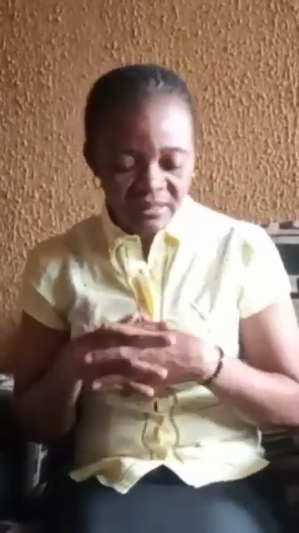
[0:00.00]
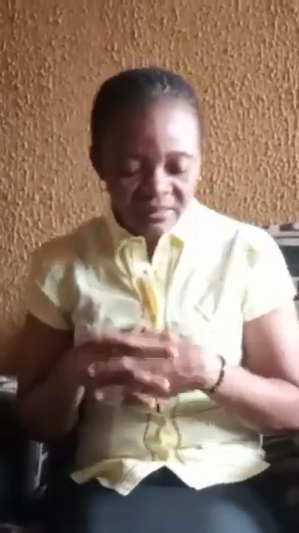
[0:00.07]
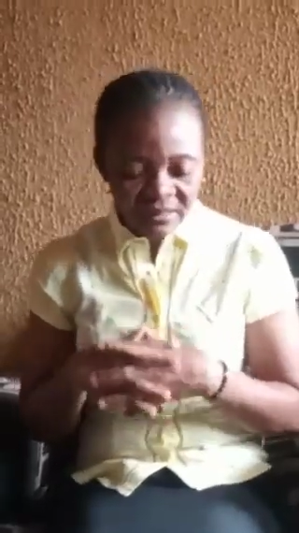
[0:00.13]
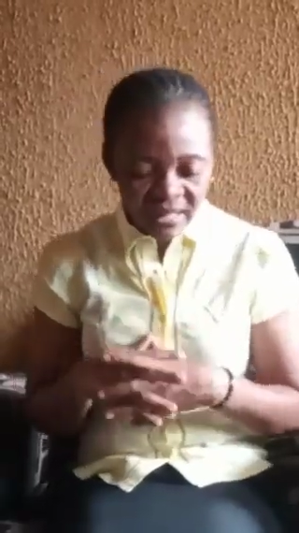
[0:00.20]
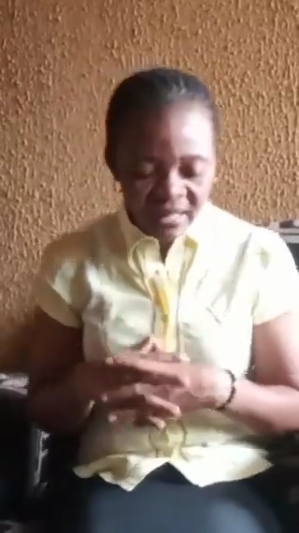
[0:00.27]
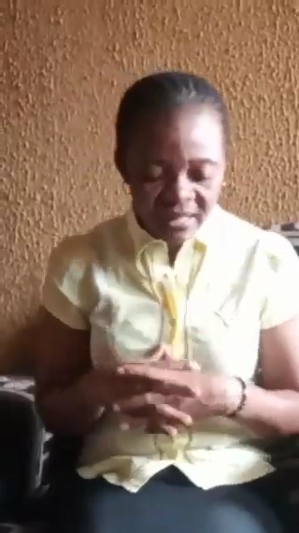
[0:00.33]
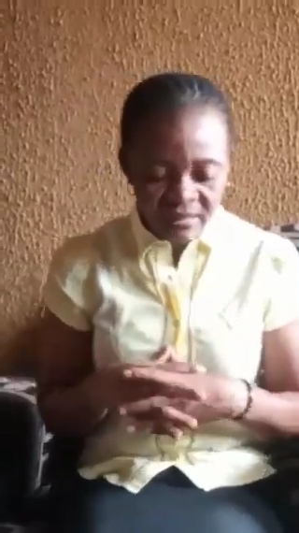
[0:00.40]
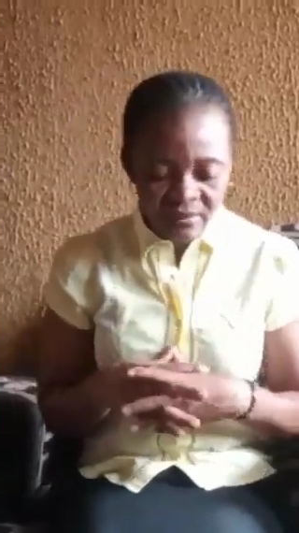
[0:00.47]

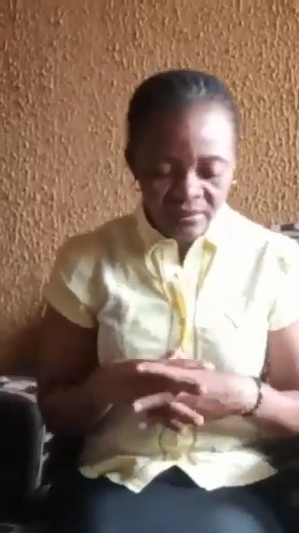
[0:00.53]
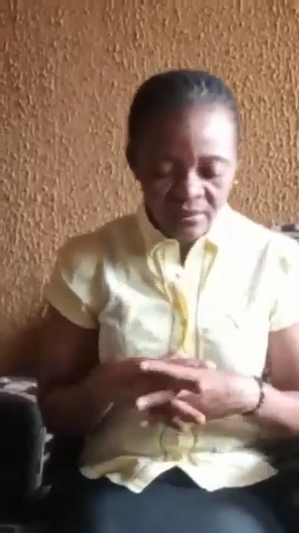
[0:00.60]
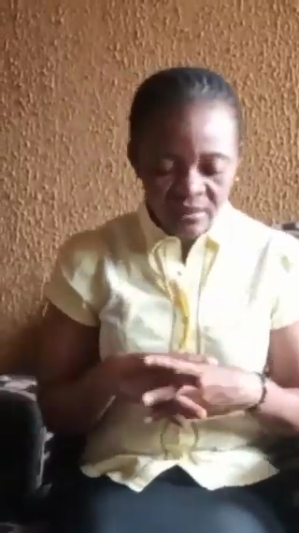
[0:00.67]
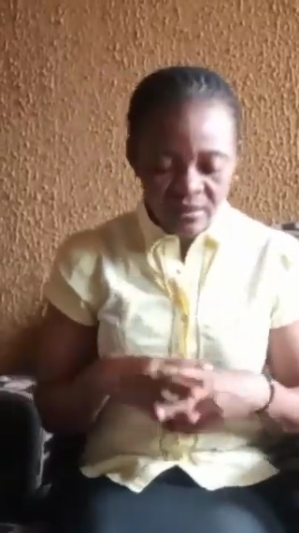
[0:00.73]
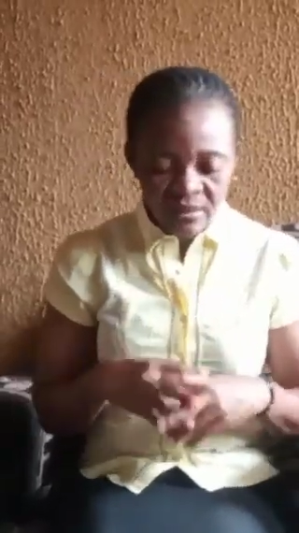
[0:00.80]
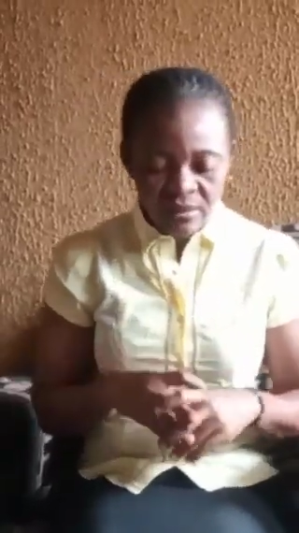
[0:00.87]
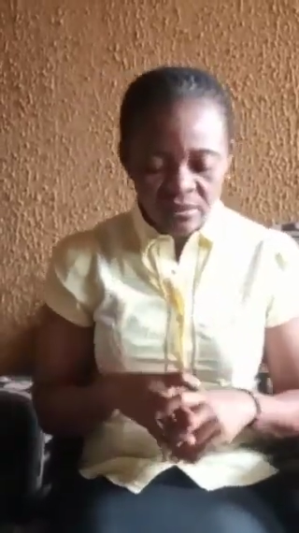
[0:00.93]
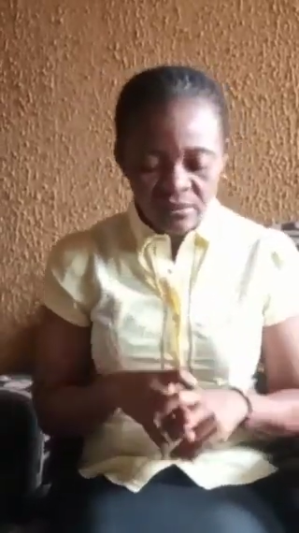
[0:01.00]
then
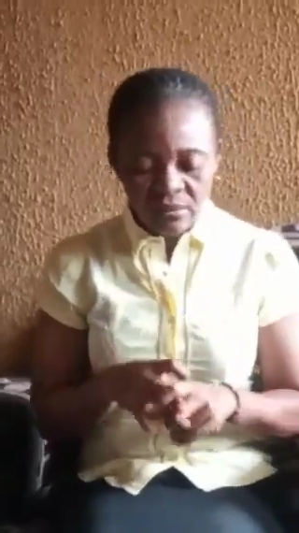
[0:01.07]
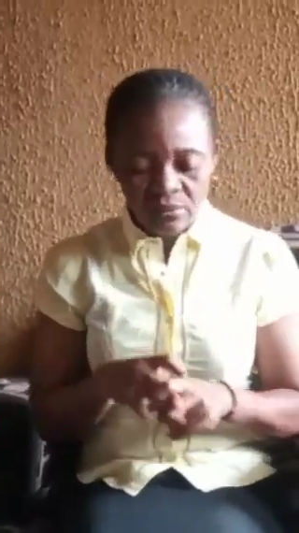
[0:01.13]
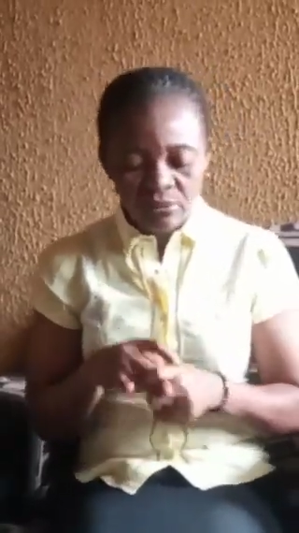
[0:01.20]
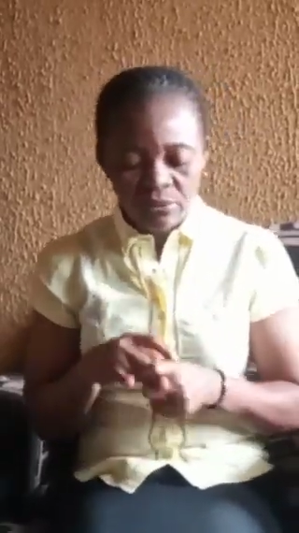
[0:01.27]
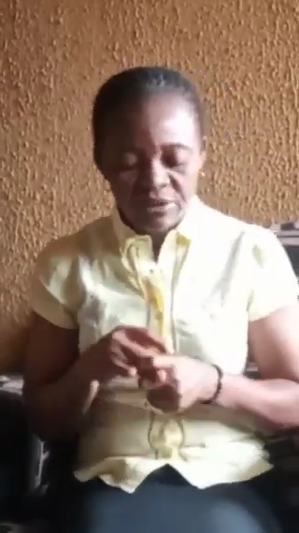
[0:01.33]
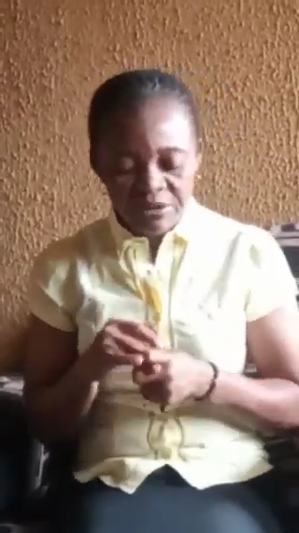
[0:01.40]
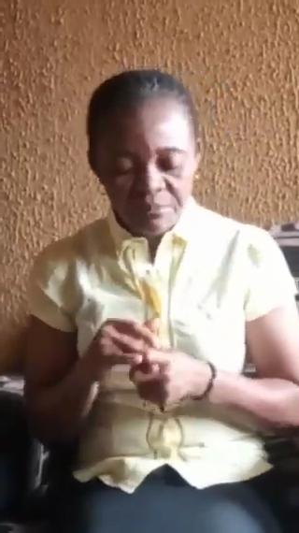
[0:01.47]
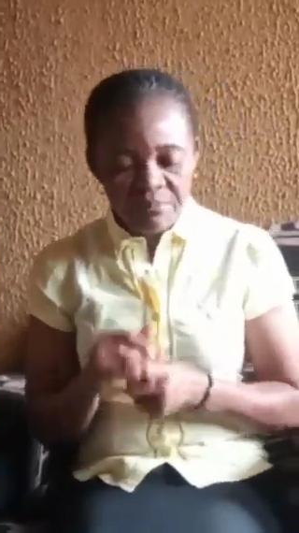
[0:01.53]

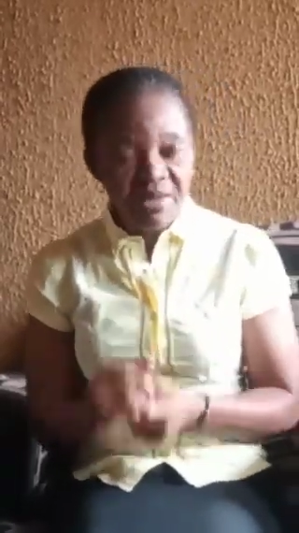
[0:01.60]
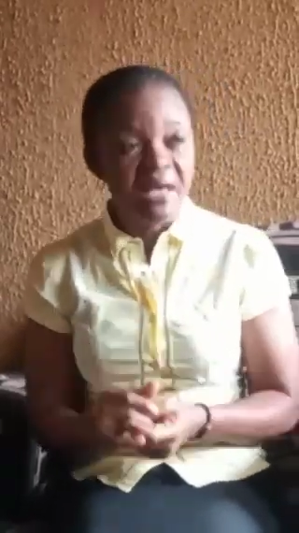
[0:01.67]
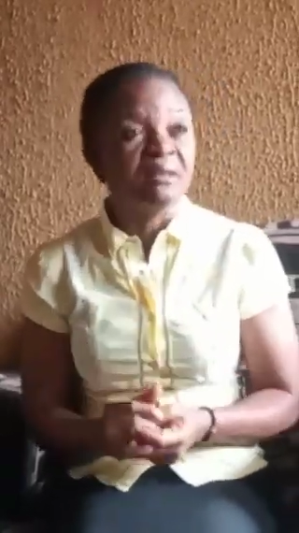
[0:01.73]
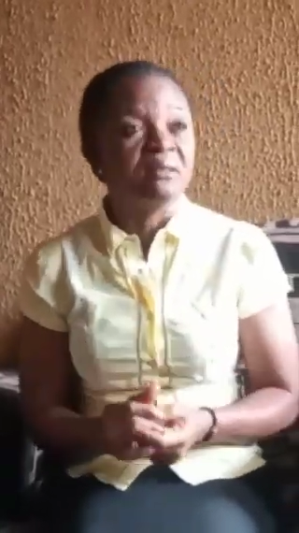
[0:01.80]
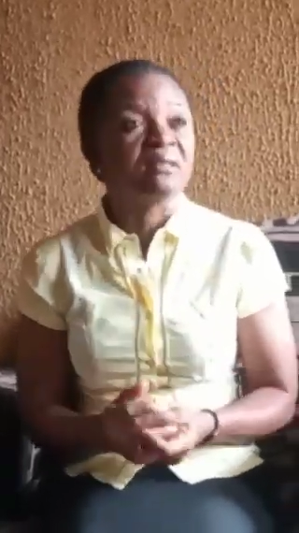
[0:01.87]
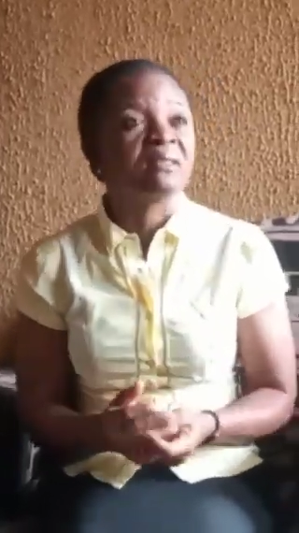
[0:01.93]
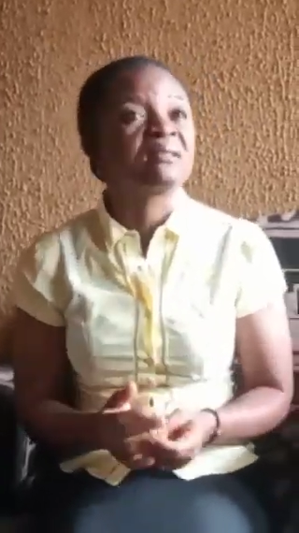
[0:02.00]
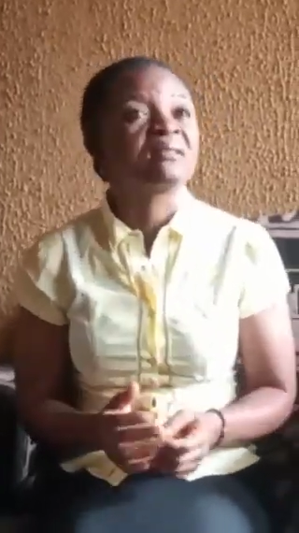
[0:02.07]

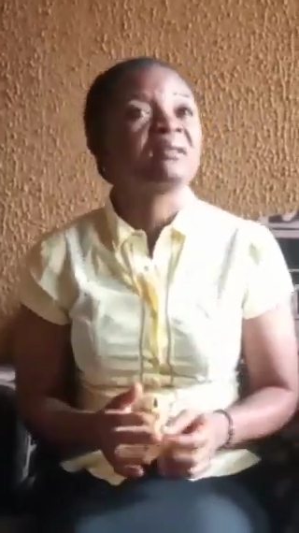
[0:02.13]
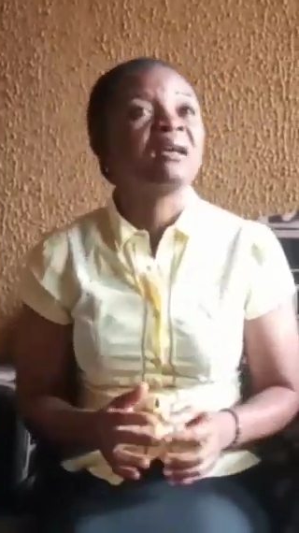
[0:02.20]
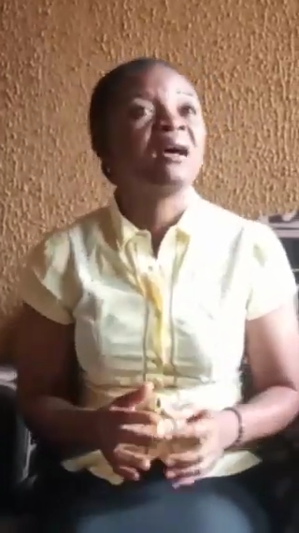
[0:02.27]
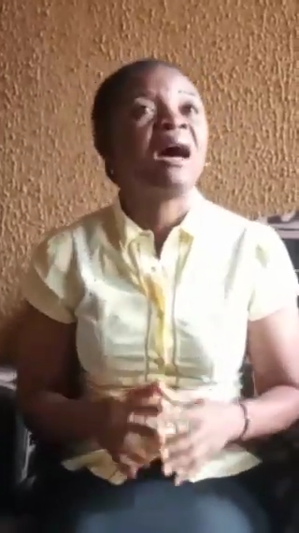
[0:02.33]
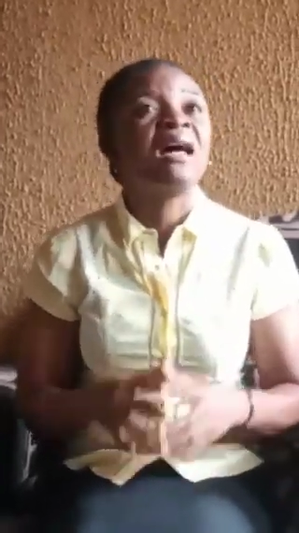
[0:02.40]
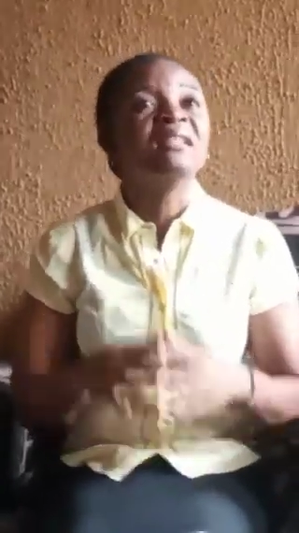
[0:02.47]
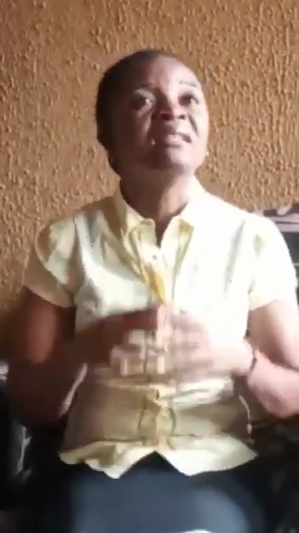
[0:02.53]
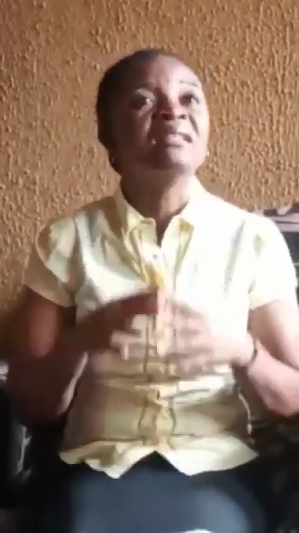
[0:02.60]
remains,
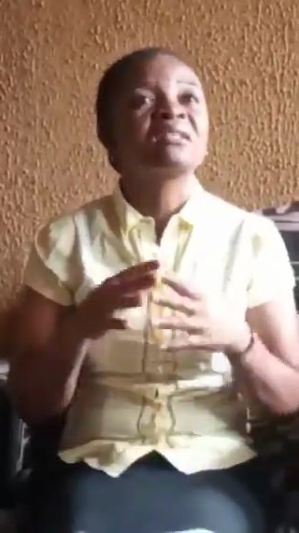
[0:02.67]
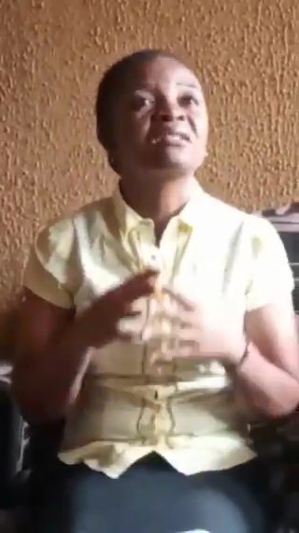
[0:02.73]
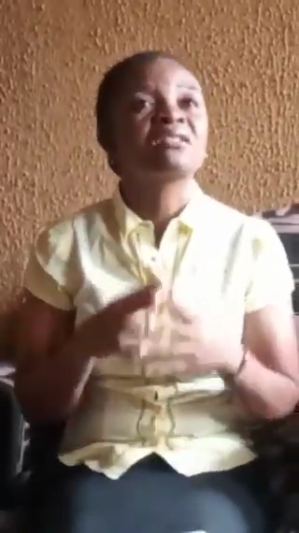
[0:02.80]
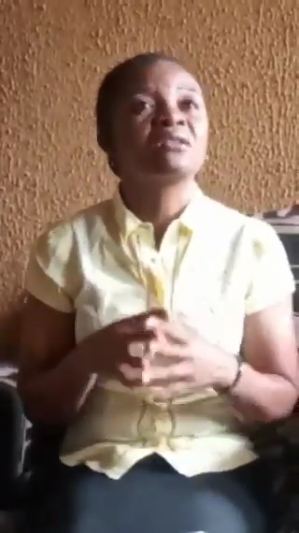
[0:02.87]
and the